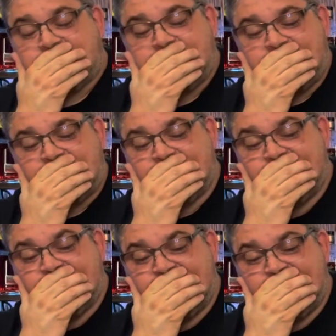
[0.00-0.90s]

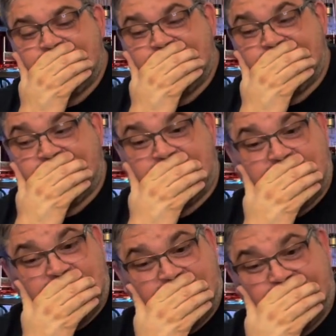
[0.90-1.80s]

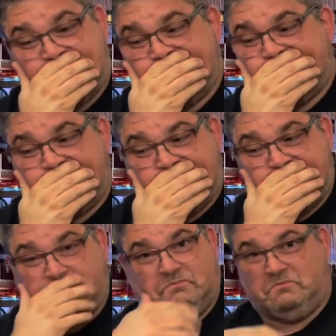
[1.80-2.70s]

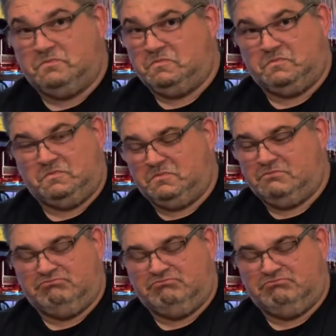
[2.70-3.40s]
(silent)